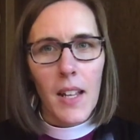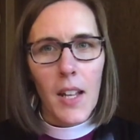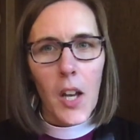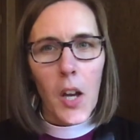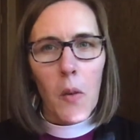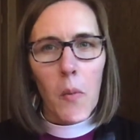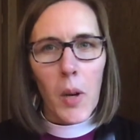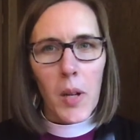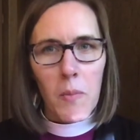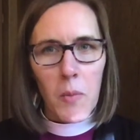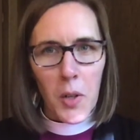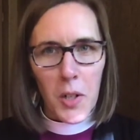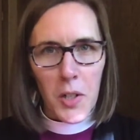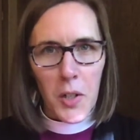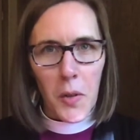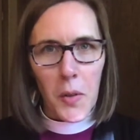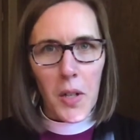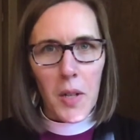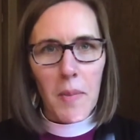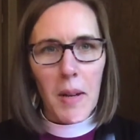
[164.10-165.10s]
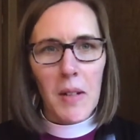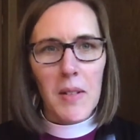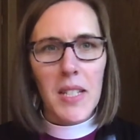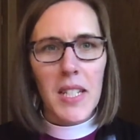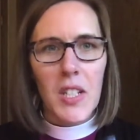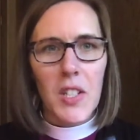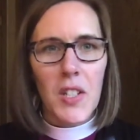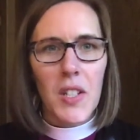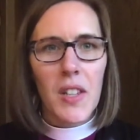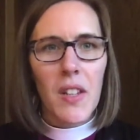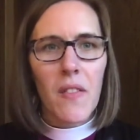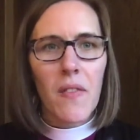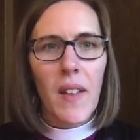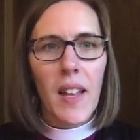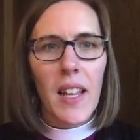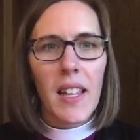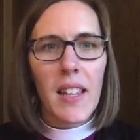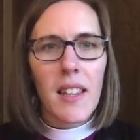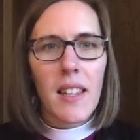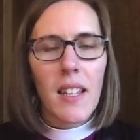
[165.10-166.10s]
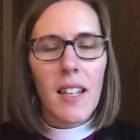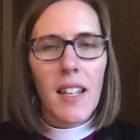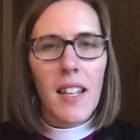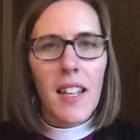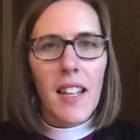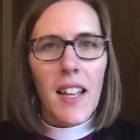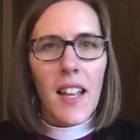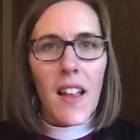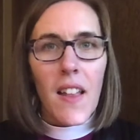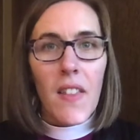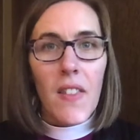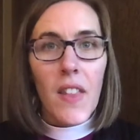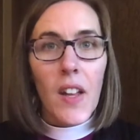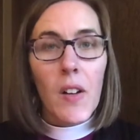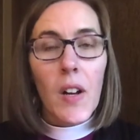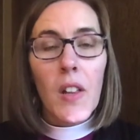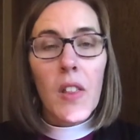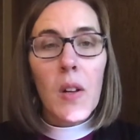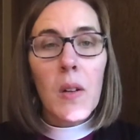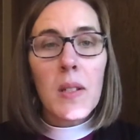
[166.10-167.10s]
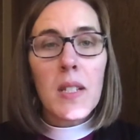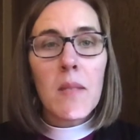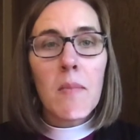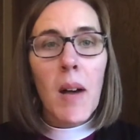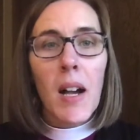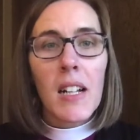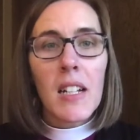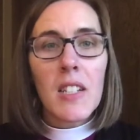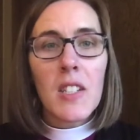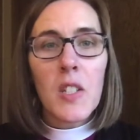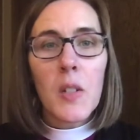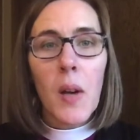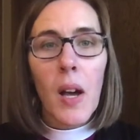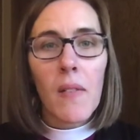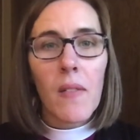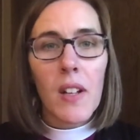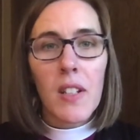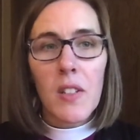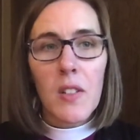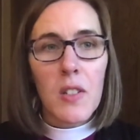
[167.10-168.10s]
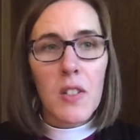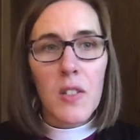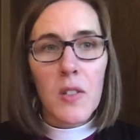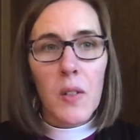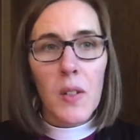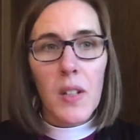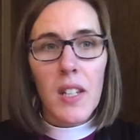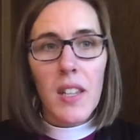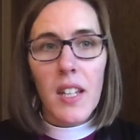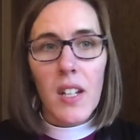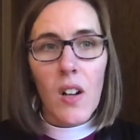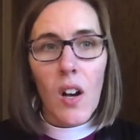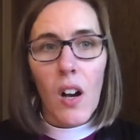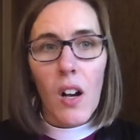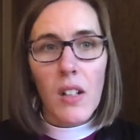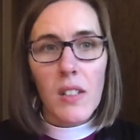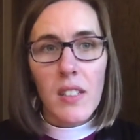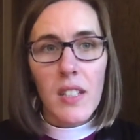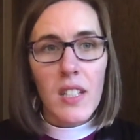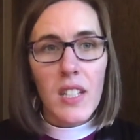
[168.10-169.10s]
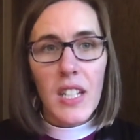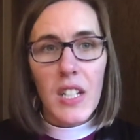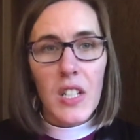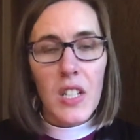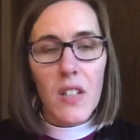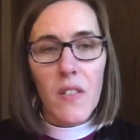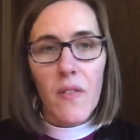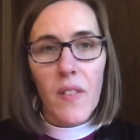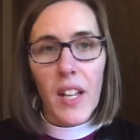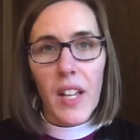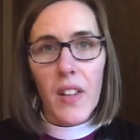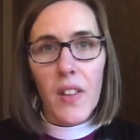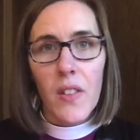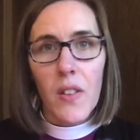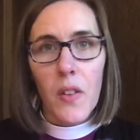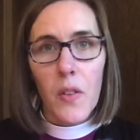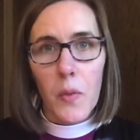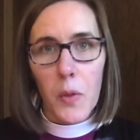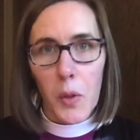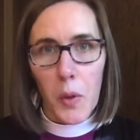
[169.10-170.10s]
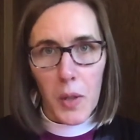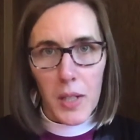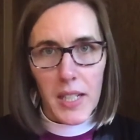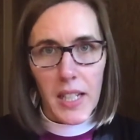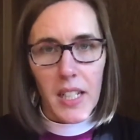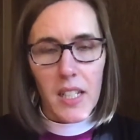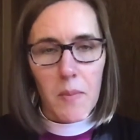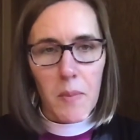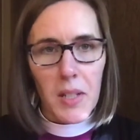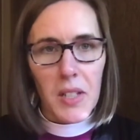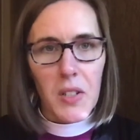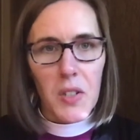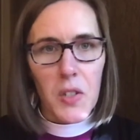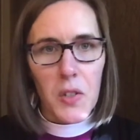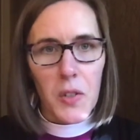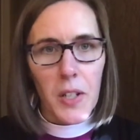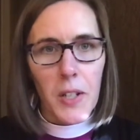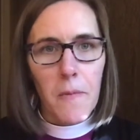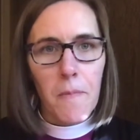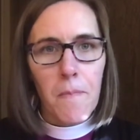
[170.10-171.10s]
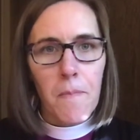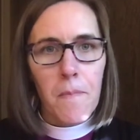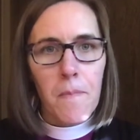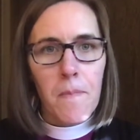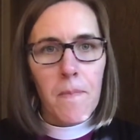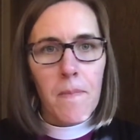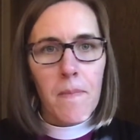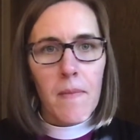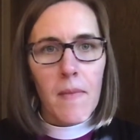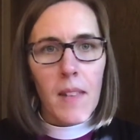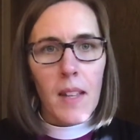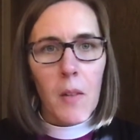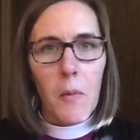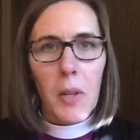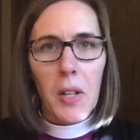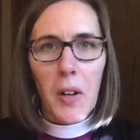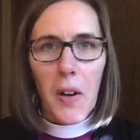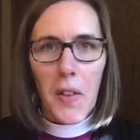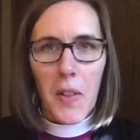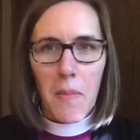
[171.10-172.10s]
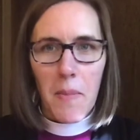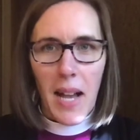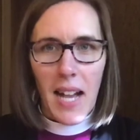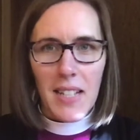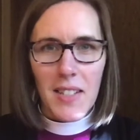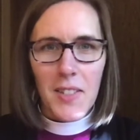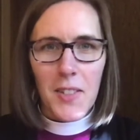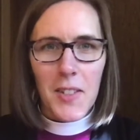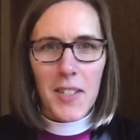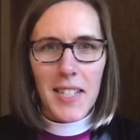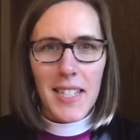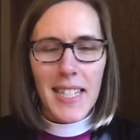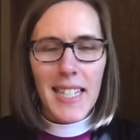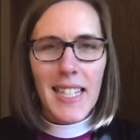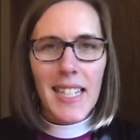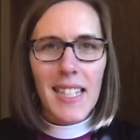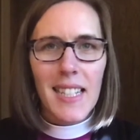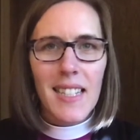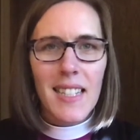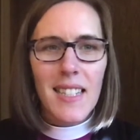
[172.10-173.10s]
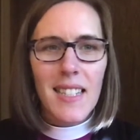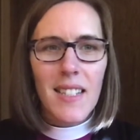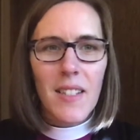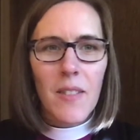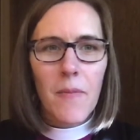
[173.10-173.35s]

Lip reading: One more note about teaching the faith. There are those among us who have understood the call to teach the faith through ordained ministry. We call them pastors and deacons.